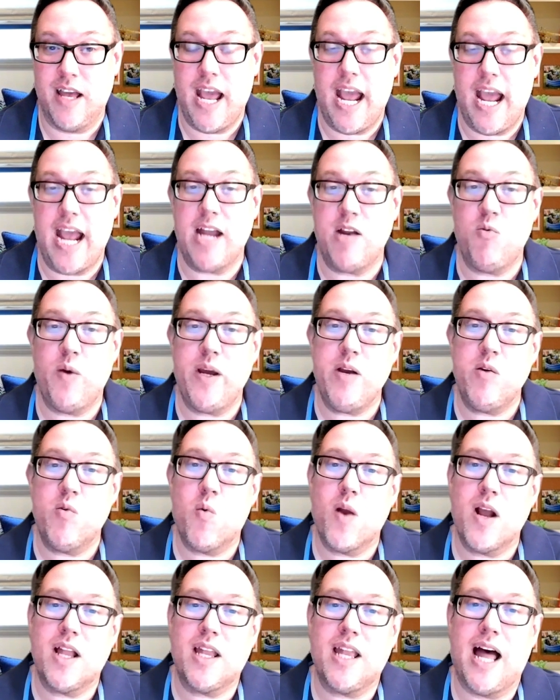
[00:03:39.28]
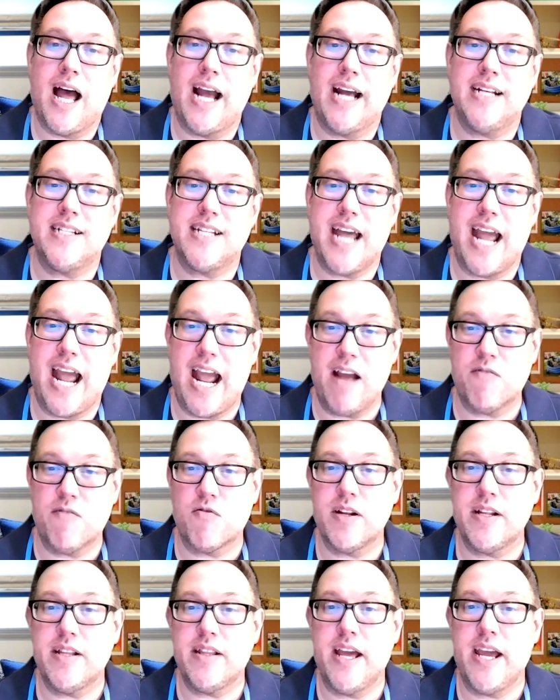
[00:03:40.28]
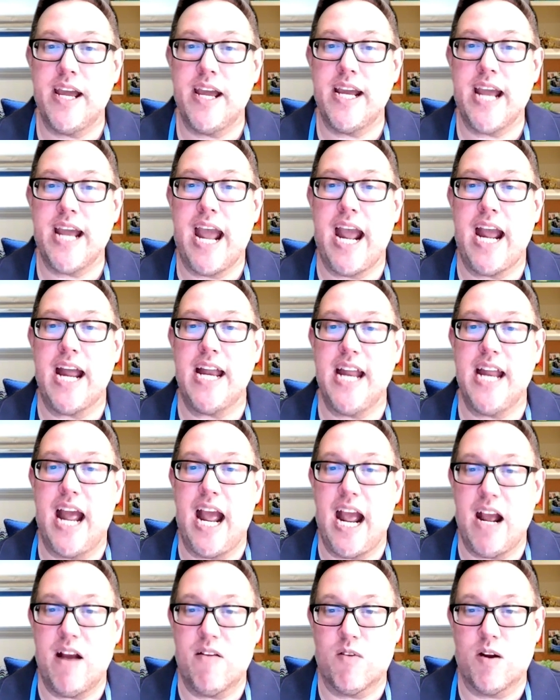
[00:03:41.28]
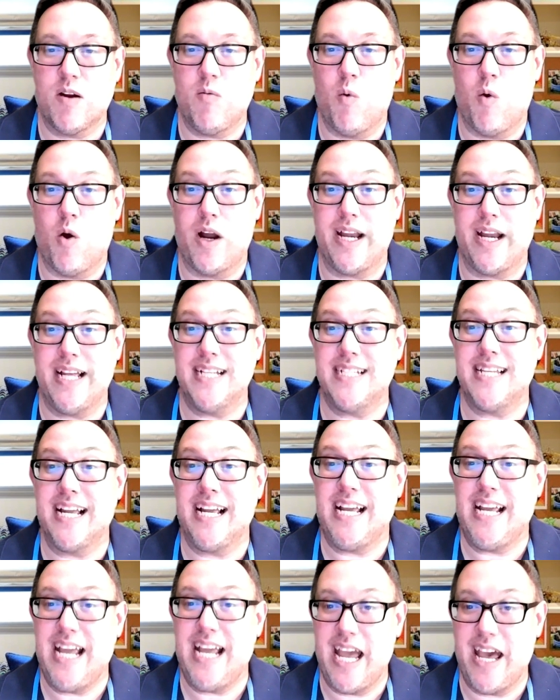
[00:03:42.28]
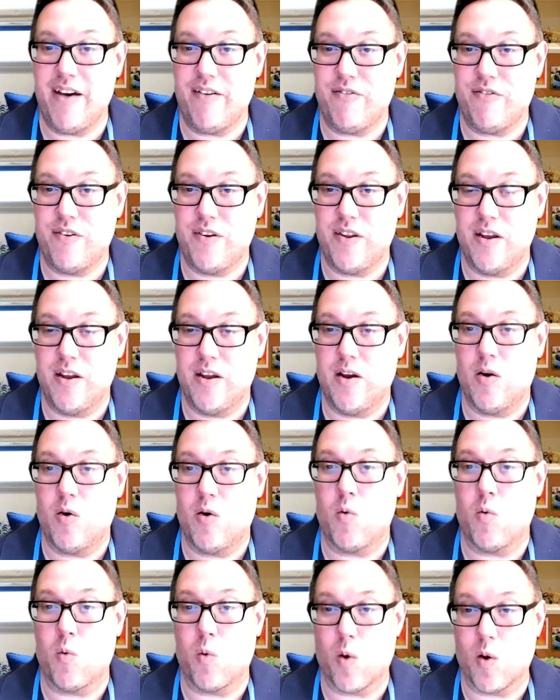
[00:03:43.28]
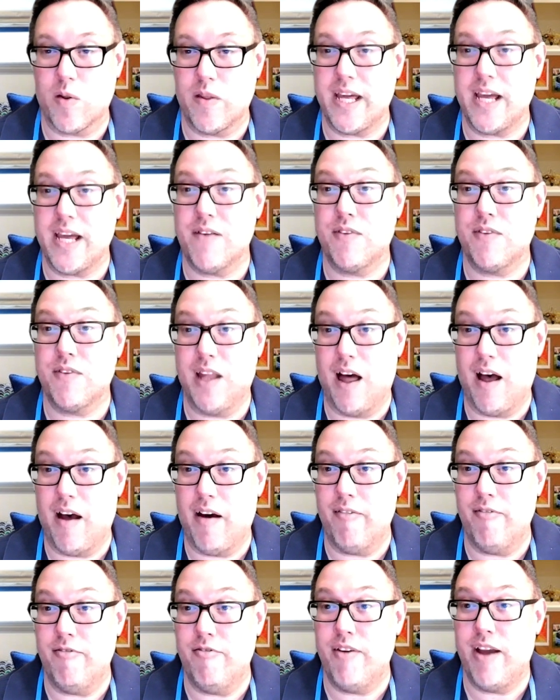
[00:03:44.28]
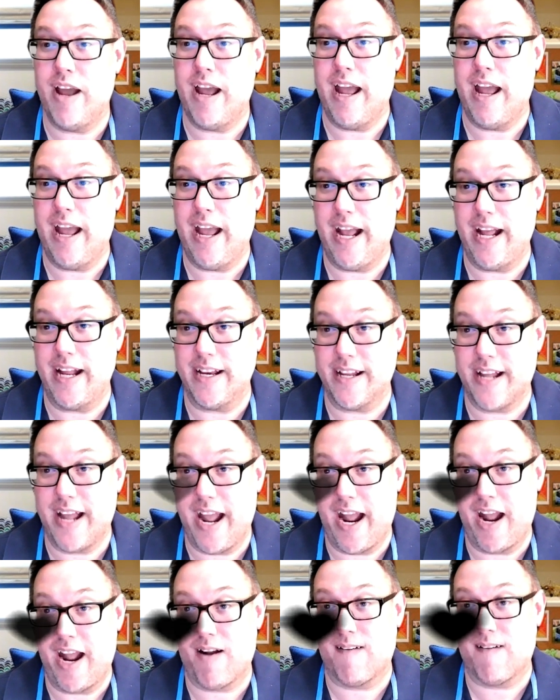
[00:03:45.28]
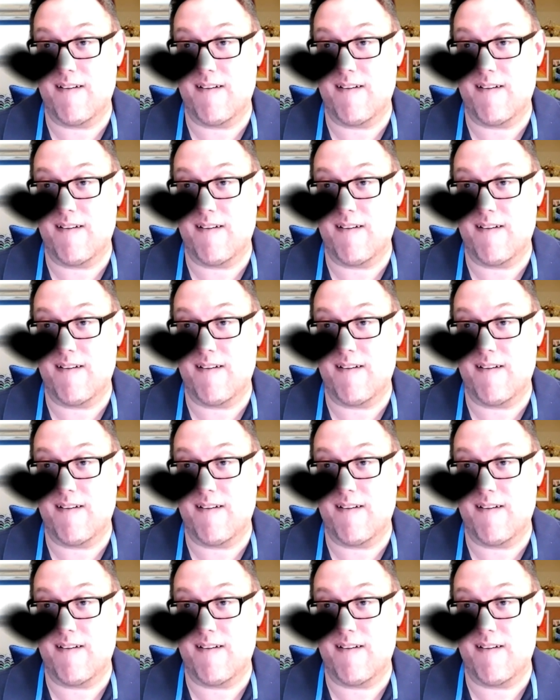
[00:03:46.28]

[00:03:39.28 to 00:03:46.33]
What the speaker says: And we realize everything and everyone is a gift worthy of love and care.